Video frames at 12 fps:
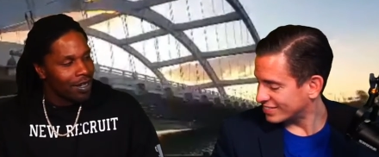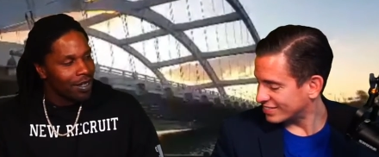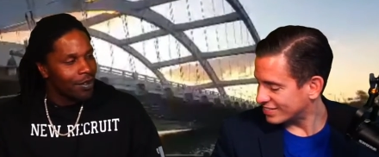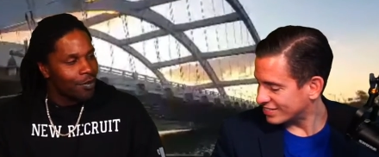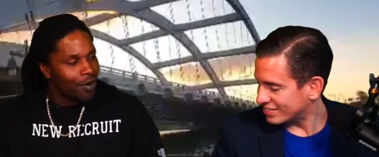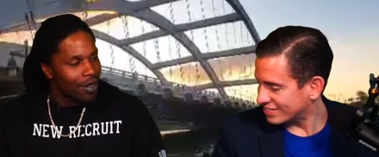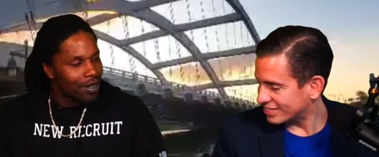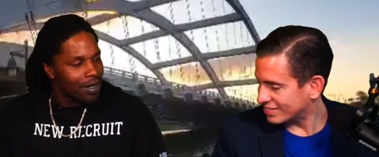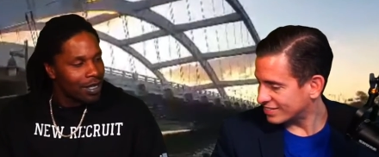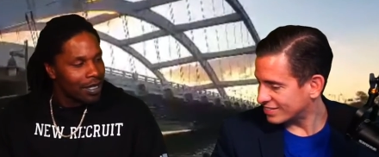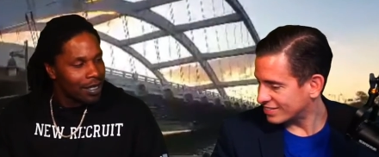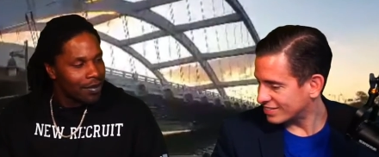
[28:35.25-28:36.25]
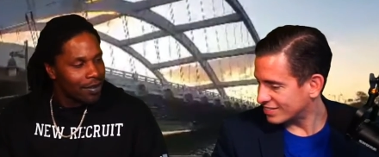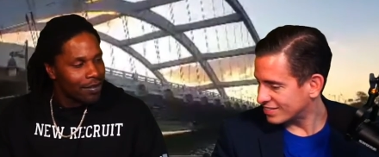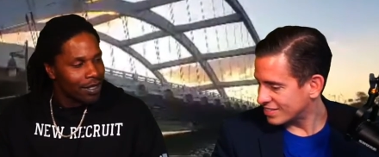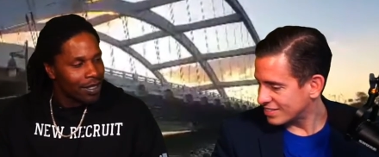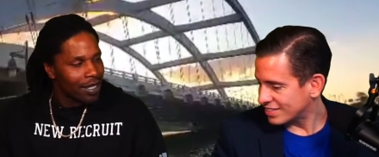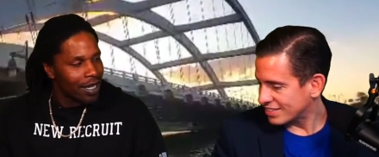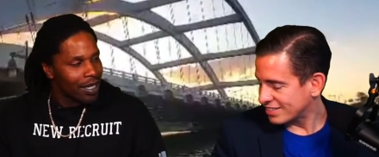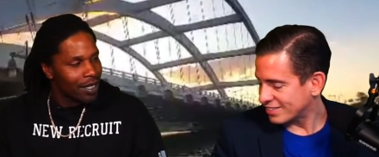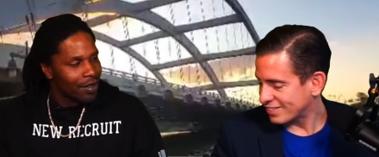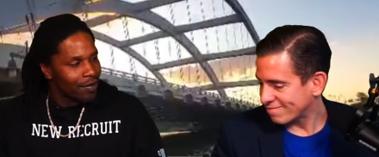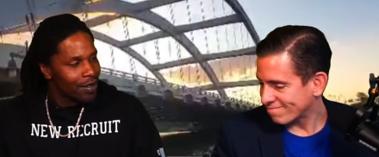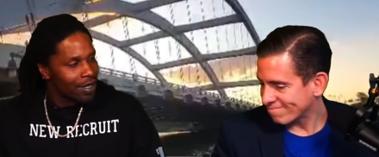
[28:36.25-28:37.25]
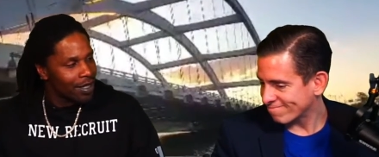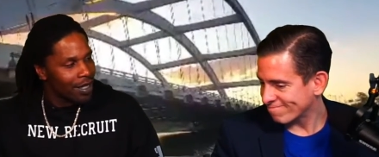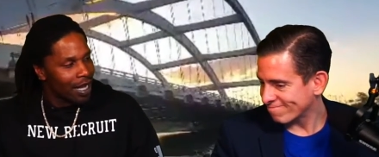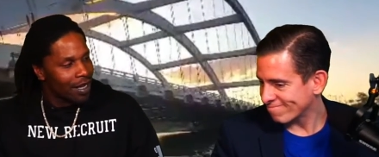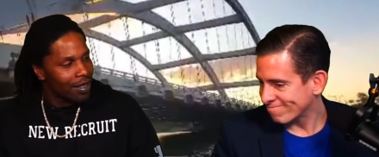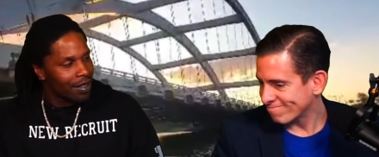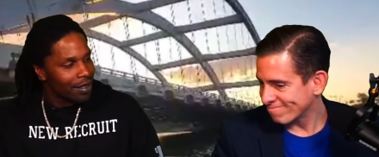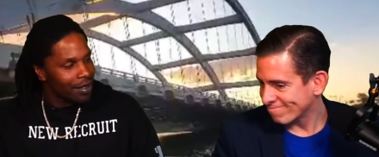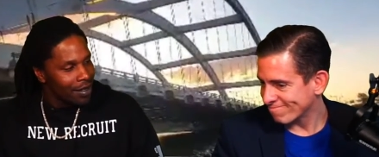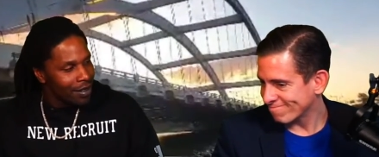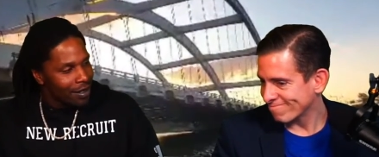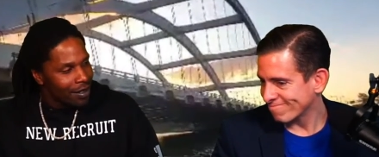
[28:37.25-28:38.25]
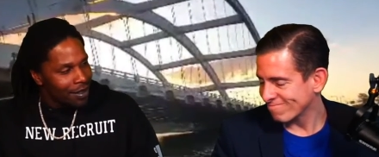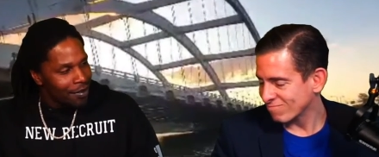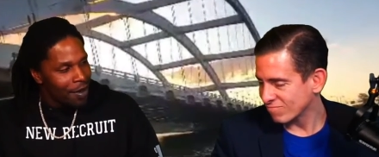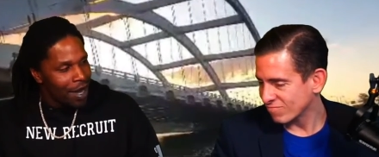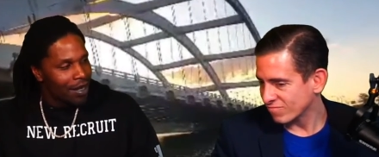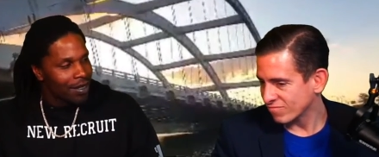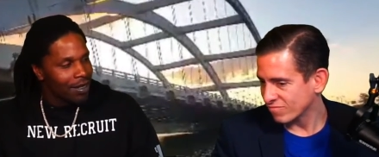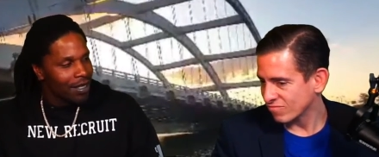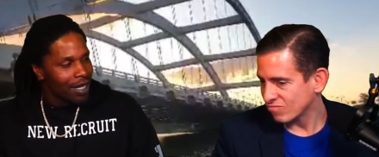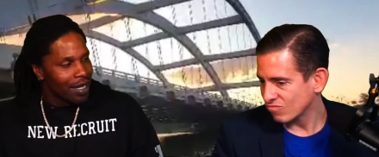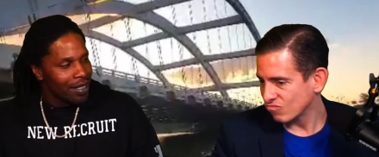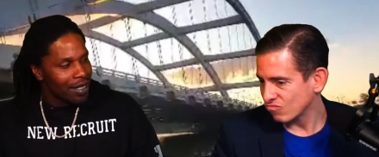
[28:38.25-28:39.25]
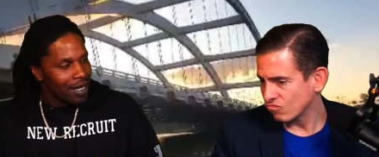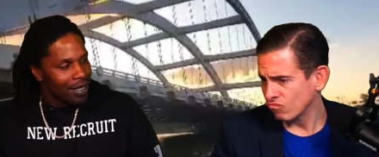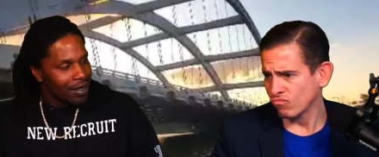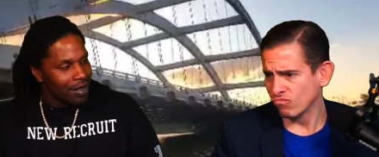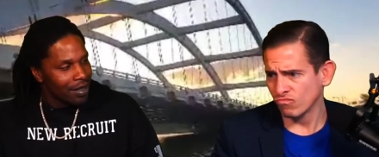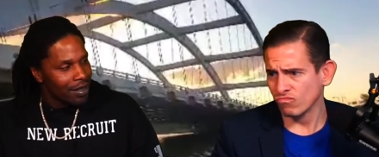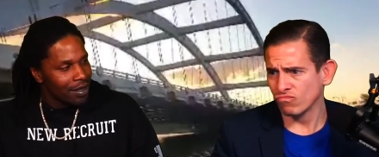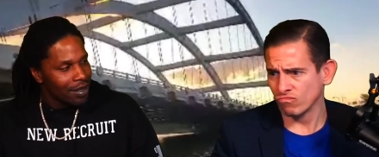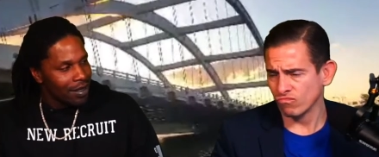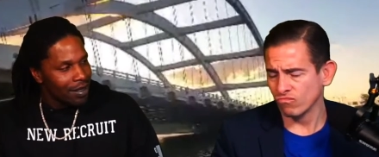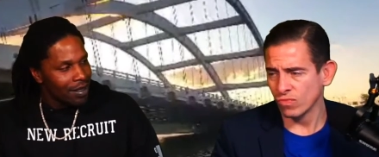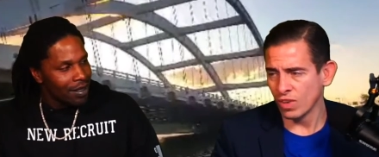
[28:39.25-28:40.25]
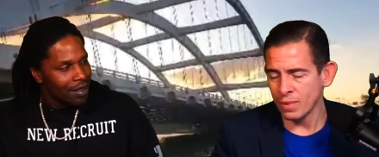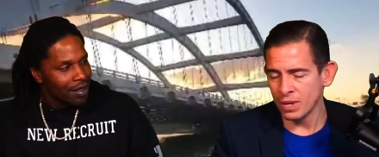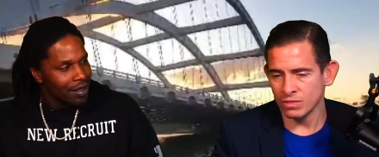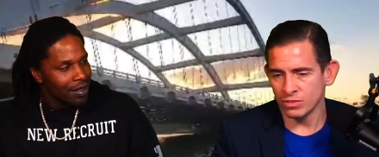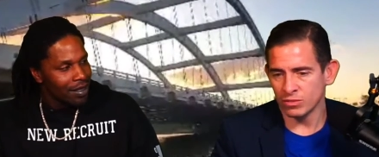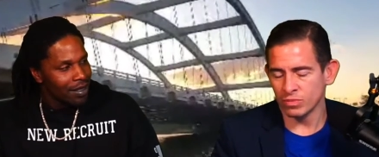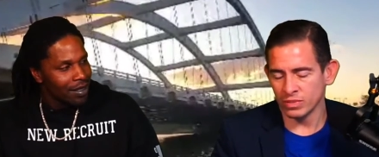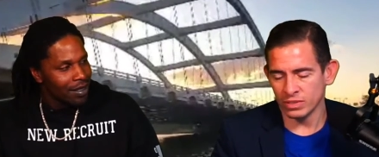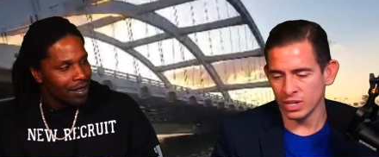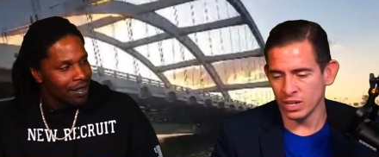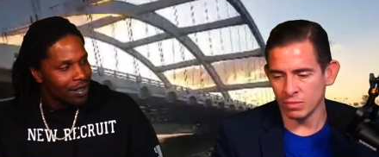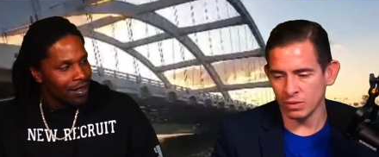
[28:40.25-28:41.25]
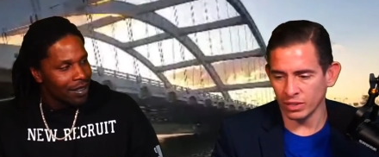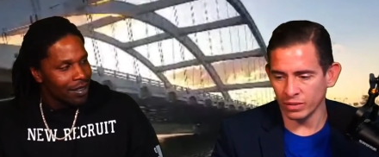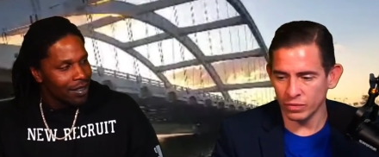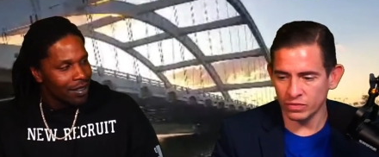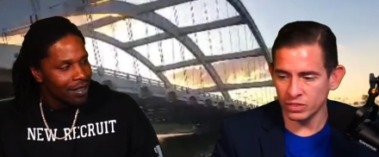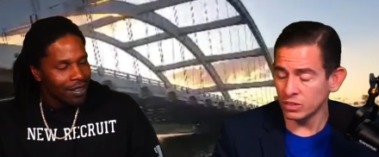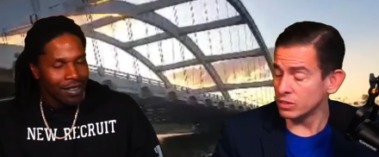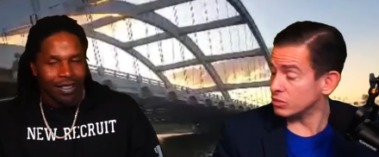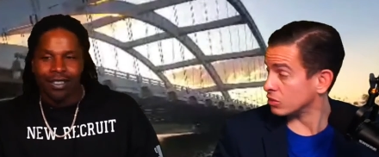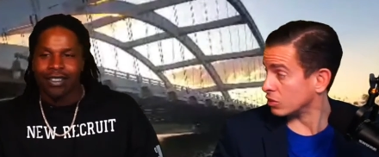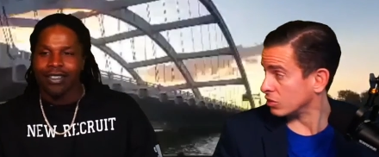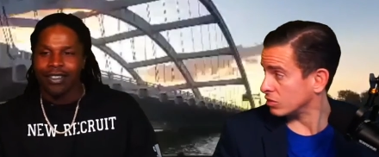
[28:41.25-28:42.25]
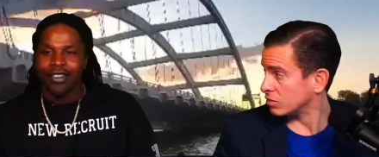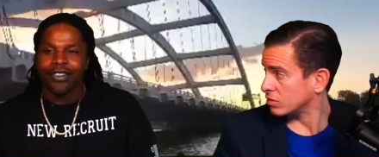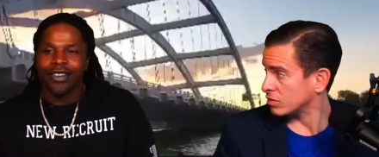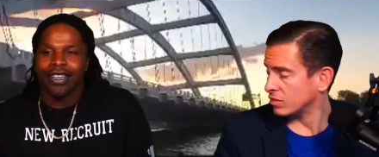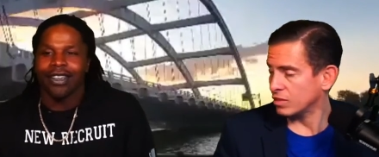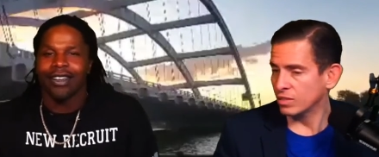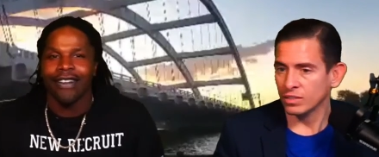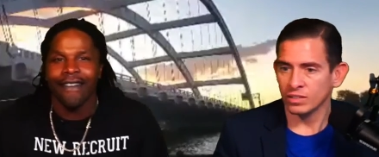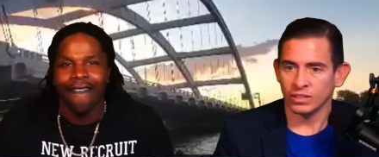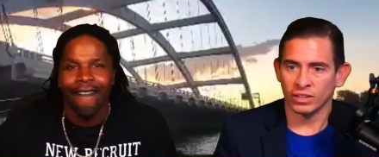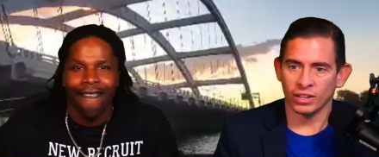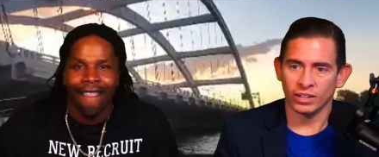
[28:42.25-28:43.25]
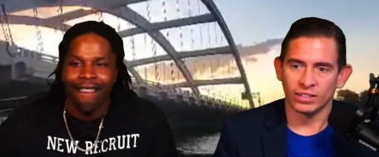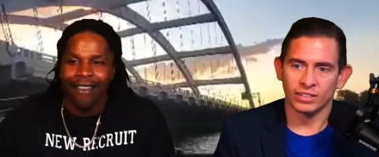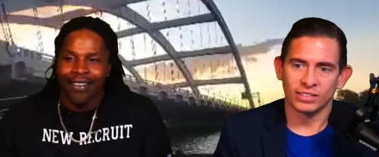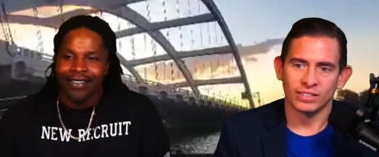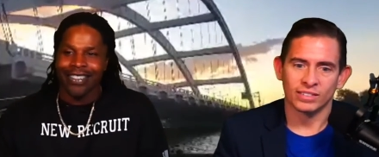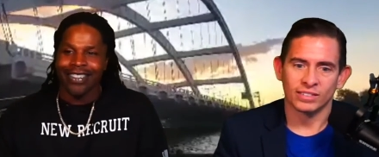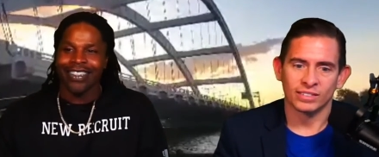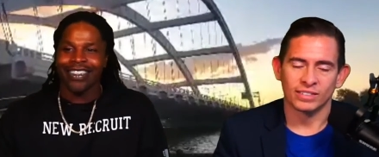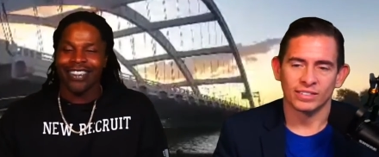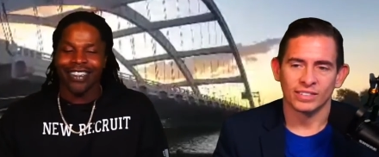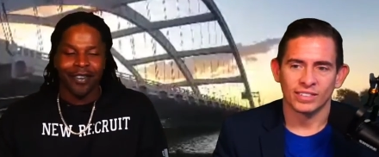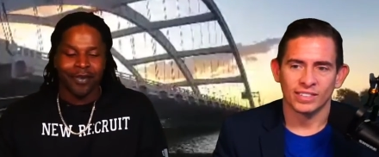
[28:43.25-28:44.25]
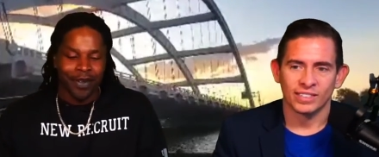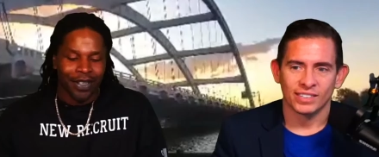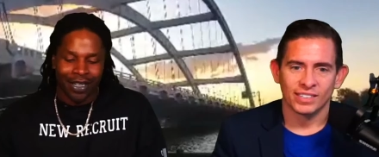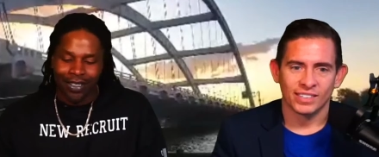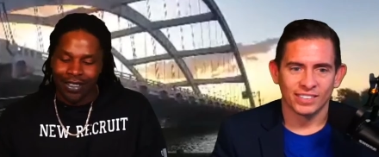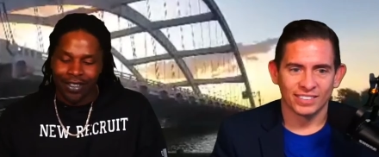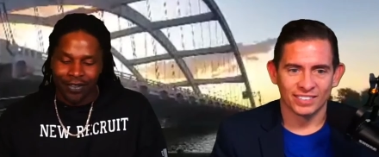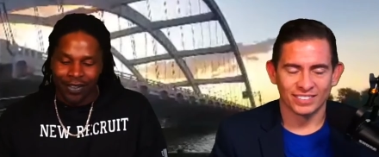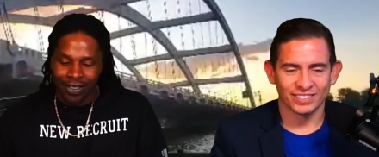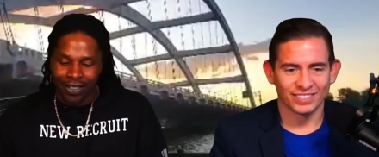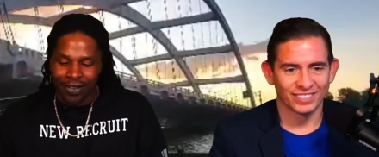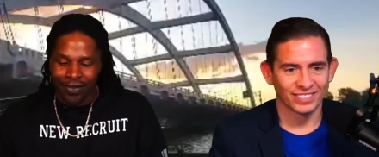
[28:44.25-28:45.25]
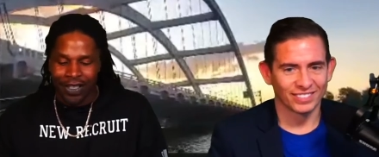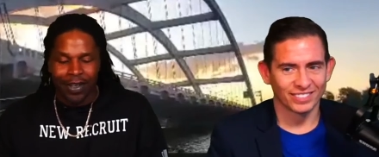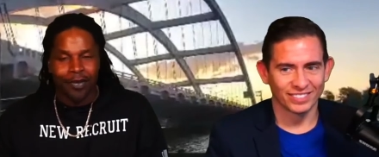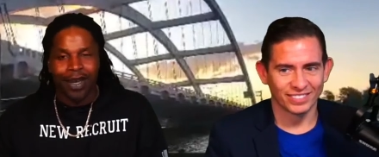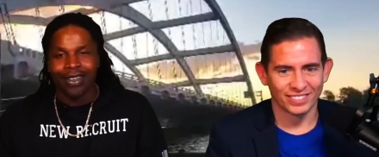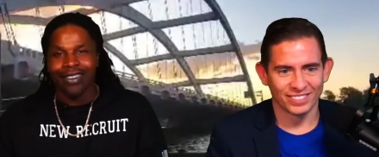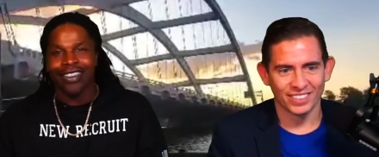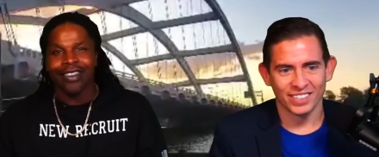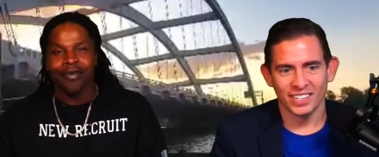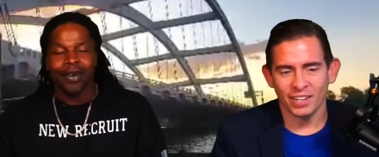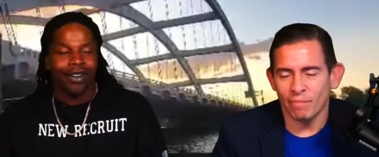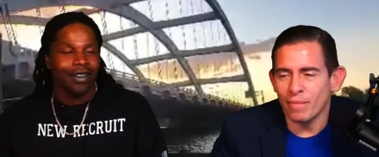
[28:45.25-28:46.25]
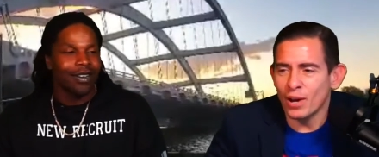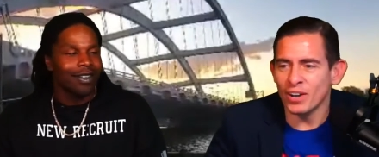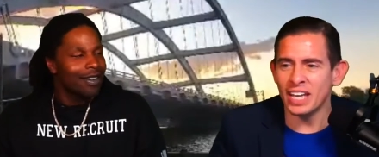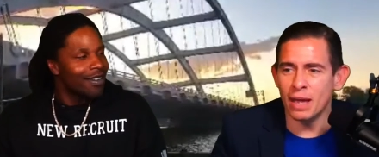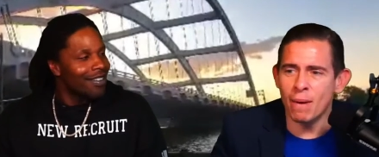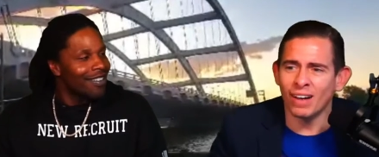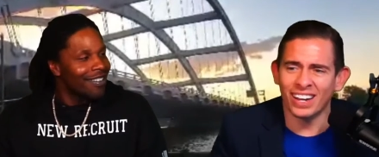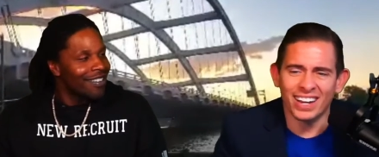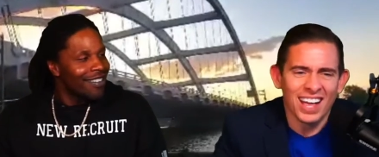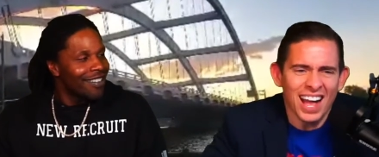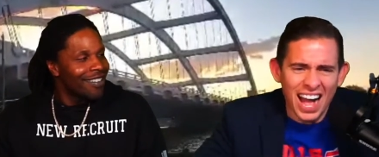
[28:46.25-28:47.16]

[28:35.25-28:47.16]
Speaker 1: on the run. What was it, Jay? Was it like back in the day, Jay? I mean, this is it's got
Speaker 2: to be like 15 years ago. Okay. Yeah.
Speaker 1: You know I'm saying, yeah, bro, that junk was tough then back then. But Mary
Speaker 2: came out like,